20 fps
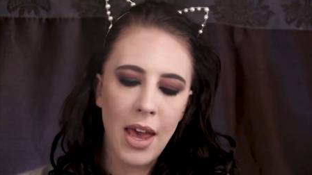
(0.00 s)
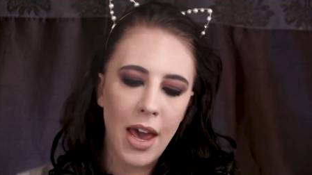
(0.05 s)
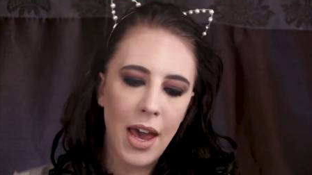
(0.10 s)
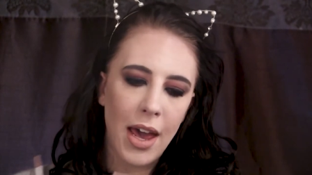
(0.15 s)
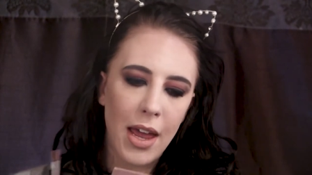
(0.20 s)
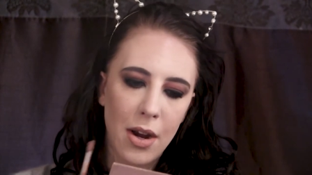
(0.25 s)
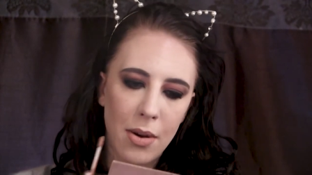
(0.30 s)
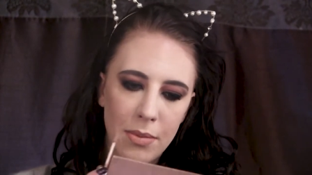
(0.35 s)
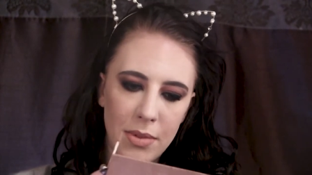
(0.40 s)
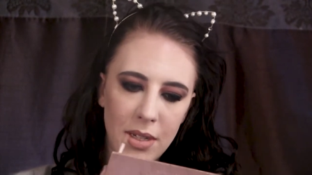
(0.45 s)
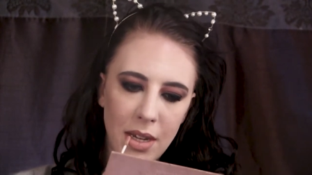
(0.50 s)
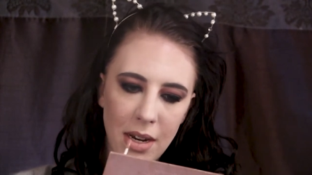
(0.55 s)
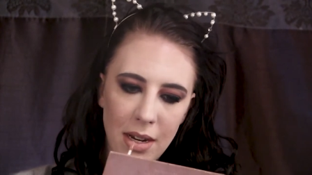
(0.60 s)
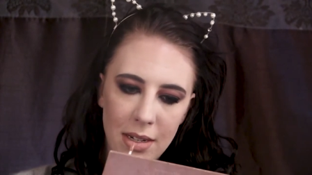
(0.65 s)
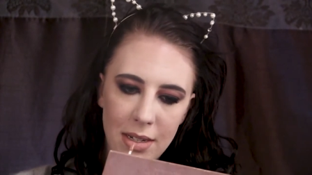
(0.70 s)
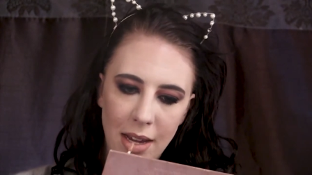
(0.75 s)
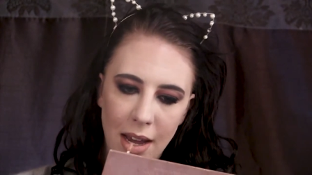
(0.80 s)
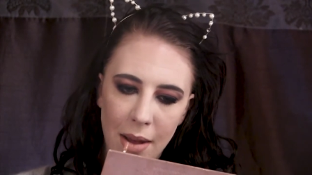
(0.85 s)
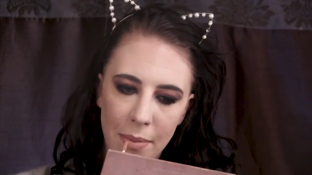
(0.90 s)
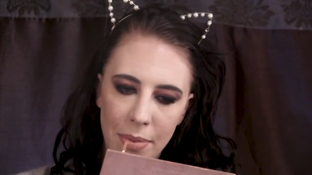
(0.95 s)
And I'm just going to
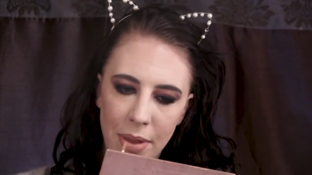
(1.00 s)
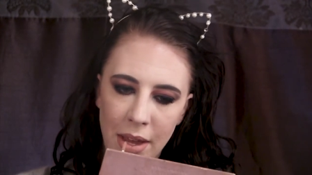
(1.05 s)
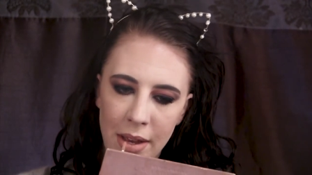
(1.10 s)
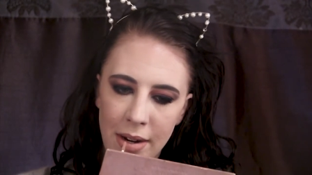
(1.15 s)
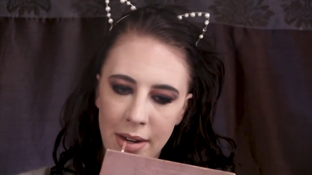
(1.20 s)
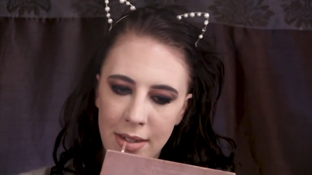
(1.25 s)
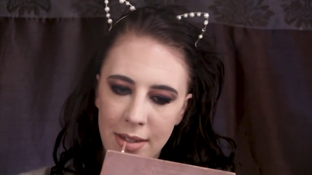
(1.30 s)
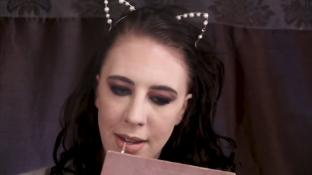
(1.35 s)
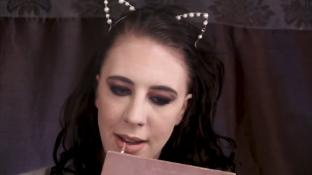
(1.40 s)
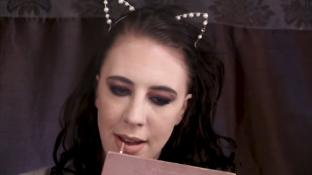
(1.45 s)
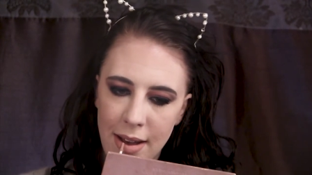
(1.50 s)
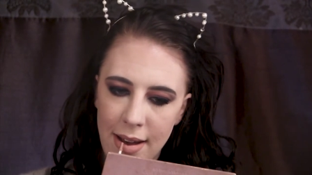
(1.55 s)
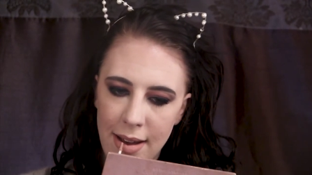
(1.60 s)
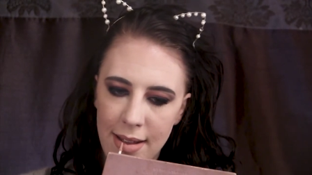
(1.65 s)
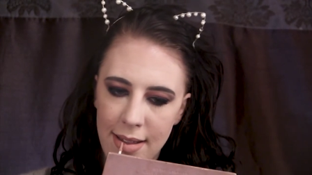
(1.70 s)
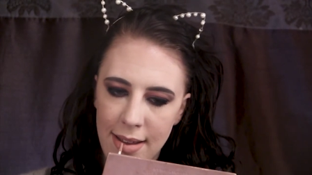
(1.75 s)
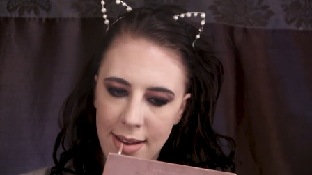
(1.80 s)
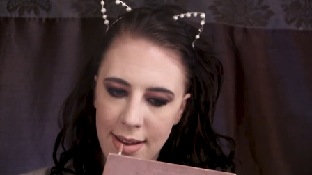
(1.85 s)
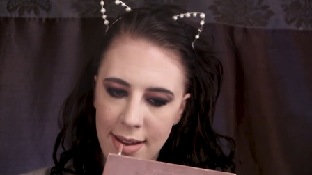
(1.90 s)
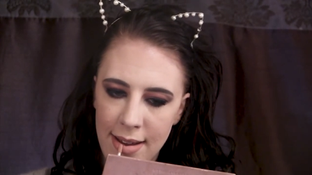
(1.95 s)
dab that as a
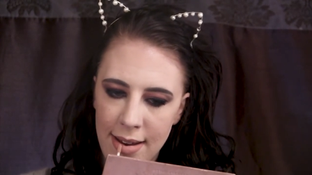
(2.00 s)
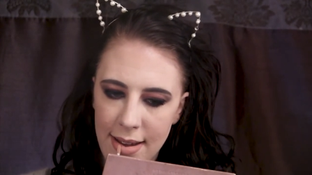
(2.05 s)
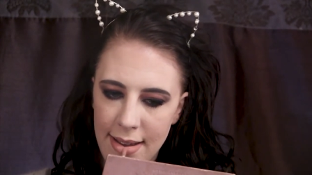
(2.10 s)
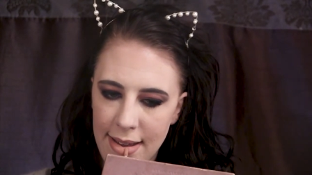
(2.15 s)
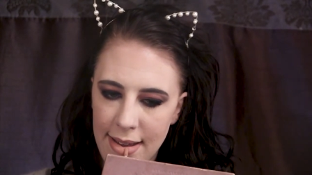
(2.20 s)
highlight.